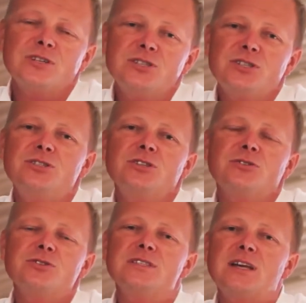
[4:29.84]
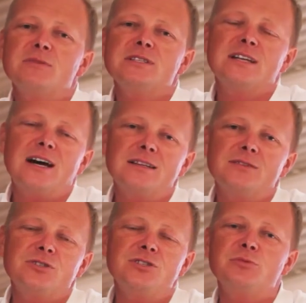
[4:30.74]
We increasingly use and
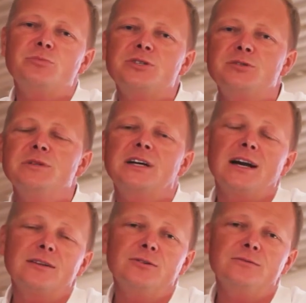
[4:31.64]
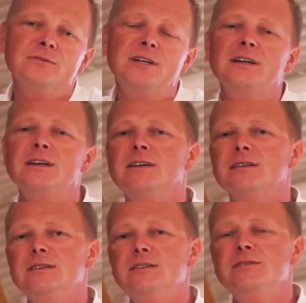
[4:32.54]
pay with our cards and think
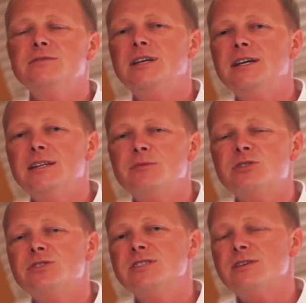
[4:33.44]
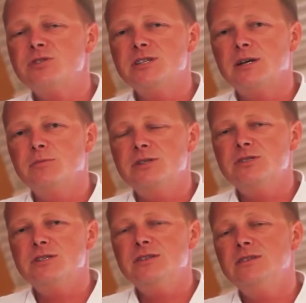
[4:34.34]
that this will always be the case.
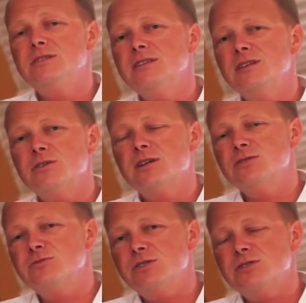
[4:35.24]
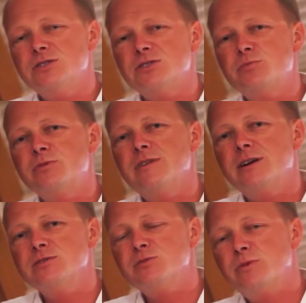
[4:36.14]
But it turns
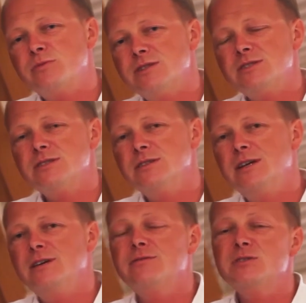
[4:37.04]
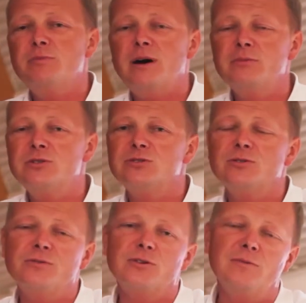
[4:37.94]
out when sailing between
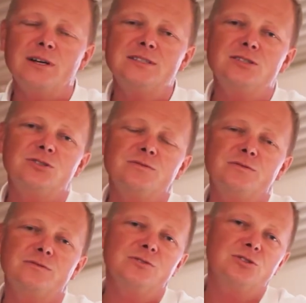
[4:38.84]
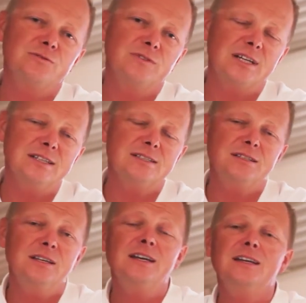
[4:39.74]
islands, whether in Croatia or
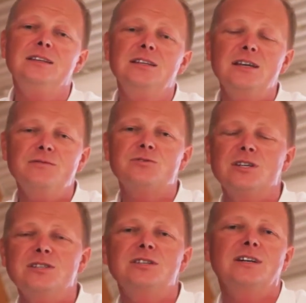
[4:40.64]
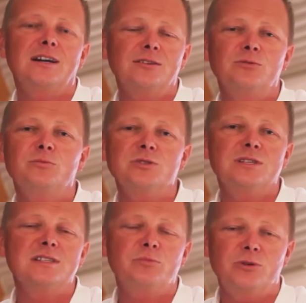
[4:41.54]
Greece, that we can't always
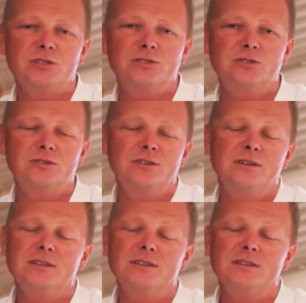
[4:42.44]
pay with a card.